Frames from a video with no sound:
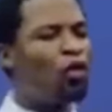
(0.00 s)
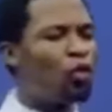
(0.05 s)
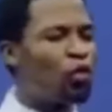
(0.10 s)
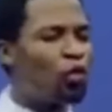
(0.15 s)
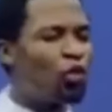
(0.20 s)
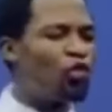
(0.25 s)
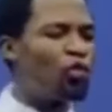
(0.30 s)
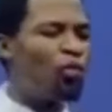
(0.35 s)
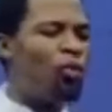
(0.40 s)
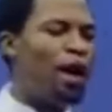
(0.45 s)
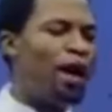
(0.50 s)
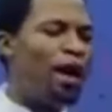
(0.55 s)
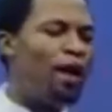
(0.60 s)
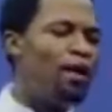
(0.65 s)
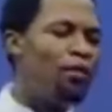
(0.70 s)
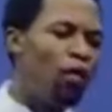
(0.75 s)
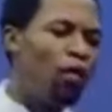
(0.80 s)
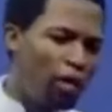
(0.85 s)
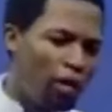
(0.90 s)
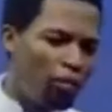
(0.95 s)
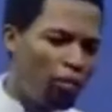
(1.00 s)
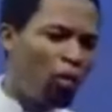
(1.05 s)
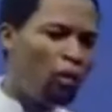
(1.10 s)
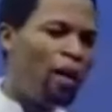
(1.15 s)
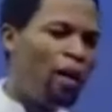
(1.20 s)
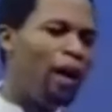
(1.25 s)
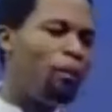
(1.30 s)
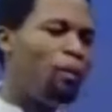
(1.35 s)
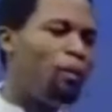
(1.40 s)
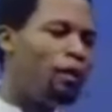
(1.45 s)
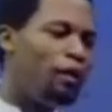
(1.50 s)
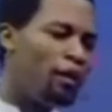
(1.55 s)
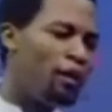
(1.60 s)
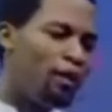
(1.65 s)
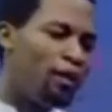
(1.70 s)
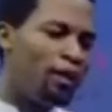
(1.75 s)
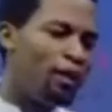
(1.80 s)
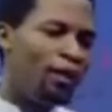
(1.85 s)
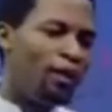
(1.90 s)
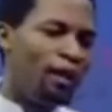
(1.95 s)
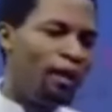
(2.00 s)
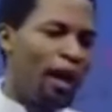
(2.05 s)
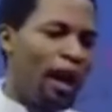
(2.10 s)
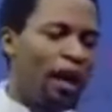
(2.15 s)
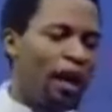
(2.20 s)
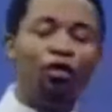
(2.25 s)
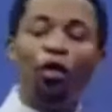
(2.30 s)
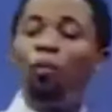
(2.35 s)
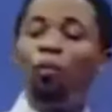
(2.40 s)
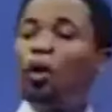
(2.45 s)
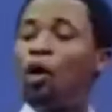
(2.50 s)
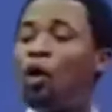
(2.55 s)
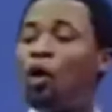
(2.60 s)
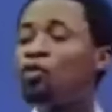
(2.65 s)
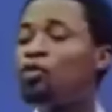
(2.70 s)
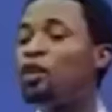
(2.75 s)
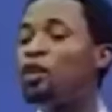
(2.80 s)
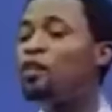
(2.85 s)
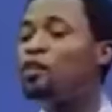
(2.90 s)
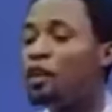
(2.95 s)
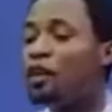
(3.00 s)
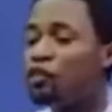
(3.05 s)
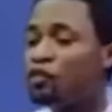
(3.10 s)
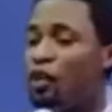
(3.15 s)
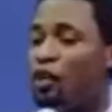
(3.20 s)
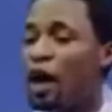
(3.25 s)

for you to smile for him to be happy. And so, because he's a